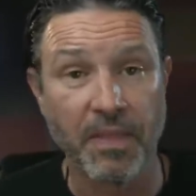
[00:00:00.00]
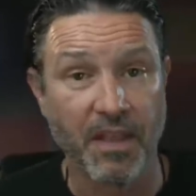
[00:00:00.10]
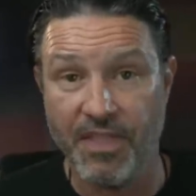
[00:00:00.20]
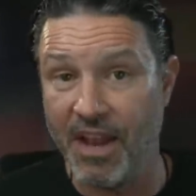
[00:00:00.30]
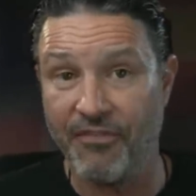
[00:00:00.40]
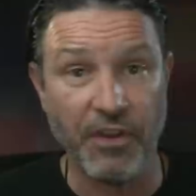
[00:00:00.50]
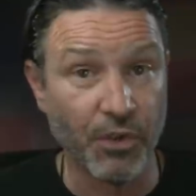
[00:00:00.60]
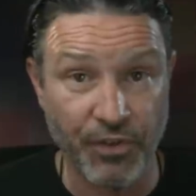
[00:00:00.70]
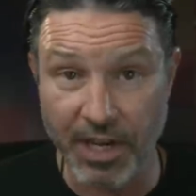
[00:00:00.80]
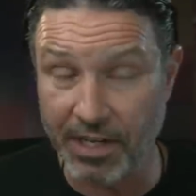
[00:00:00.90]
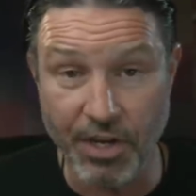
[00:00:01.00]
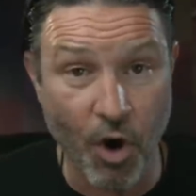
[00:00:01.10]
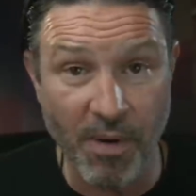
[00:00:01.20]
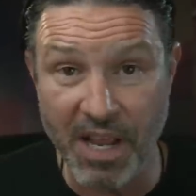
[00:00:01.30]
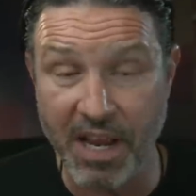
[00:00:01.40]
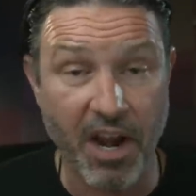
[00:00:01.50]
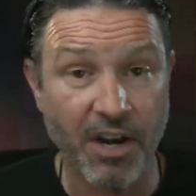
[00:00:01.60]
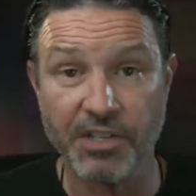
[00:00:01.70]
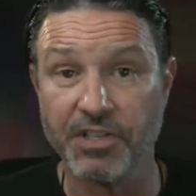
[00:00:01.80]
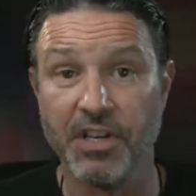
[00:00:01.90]
that feels like nobody
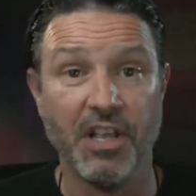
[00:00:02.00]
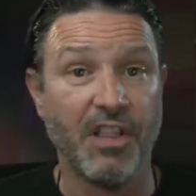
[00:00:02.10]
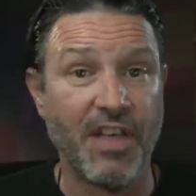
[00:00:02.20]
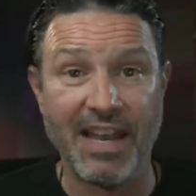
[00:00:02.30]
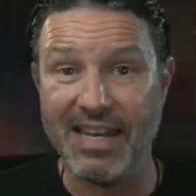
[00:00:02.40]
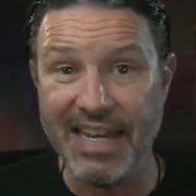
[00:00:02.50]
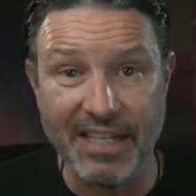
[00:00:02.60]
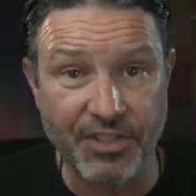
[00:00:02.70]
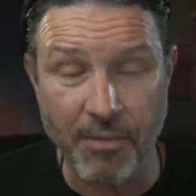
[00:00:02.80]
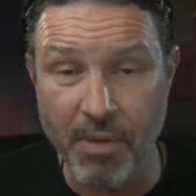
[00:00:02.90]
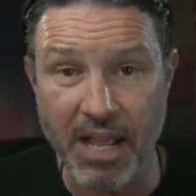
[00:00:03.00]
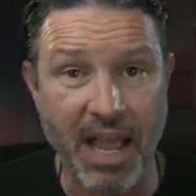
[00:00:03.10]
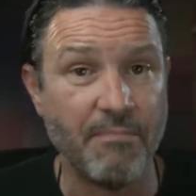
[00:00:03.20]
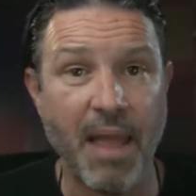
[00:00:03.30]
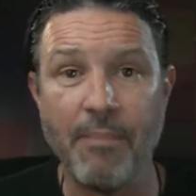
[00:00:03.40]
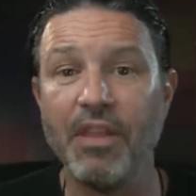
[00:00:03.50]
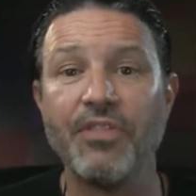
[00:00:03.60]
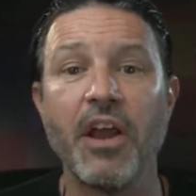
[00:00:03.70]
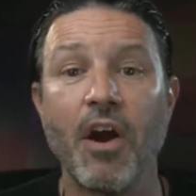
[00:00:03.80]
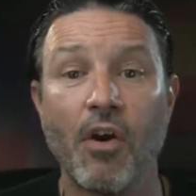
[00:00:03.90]
cares, that needs somebody. And maybe
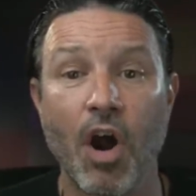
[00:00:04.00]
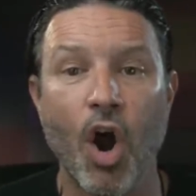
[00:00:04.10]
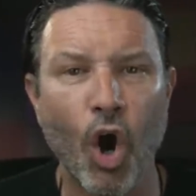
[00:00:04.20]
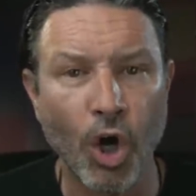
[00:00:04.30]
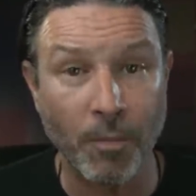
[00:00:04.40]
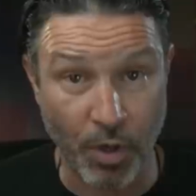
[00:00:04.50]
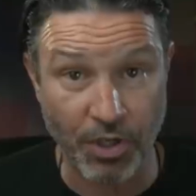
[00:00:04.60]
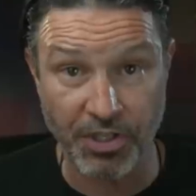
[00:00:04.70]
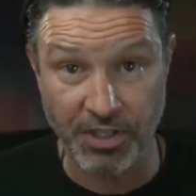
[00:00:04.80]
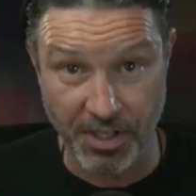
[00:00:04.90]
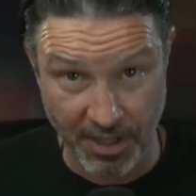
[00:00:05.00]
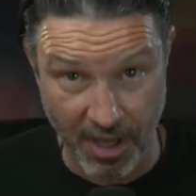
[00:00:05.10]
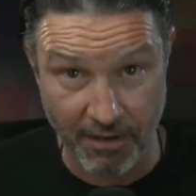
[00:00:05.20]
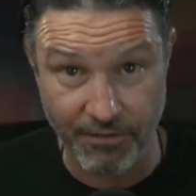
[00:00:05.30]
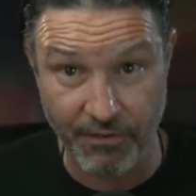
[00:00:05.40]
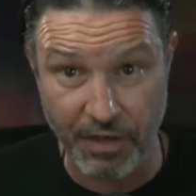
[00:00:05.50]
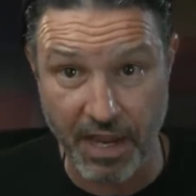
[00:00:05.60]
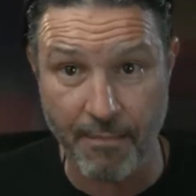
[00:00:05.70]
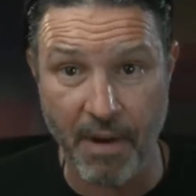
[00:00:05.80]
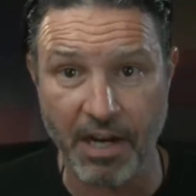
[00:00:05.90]
they are a hard person to love, if you
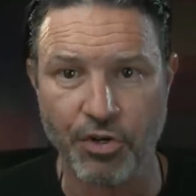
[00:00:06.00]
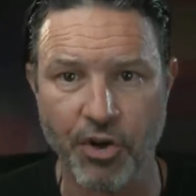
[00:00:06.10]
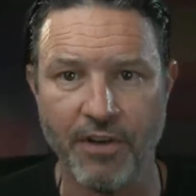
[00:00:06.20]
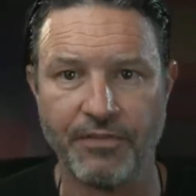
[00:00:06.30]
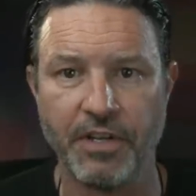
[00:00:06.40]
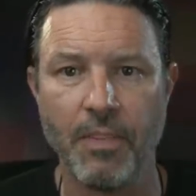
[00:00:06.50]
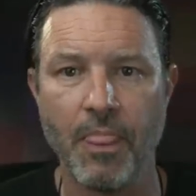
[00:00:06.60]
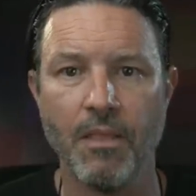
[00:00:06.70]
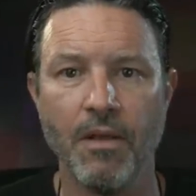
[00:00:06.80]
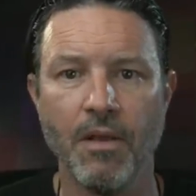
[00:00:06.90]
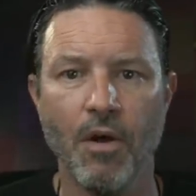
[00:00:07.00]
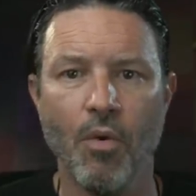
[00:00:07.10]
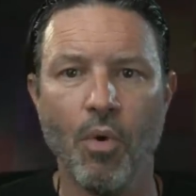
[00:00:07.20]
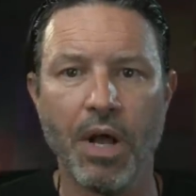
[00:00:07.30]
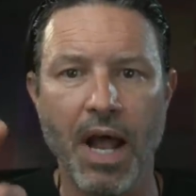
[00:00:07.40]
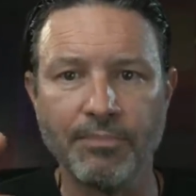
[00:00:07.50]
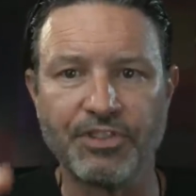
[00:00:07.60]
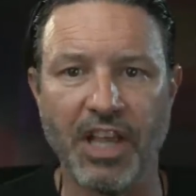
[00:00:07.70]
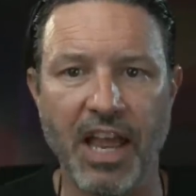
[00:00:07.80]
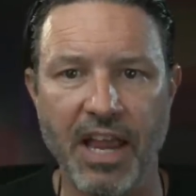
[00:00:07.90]
get my drift. What I'm
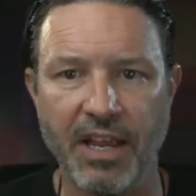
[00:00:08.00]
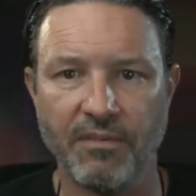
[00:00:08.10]
saying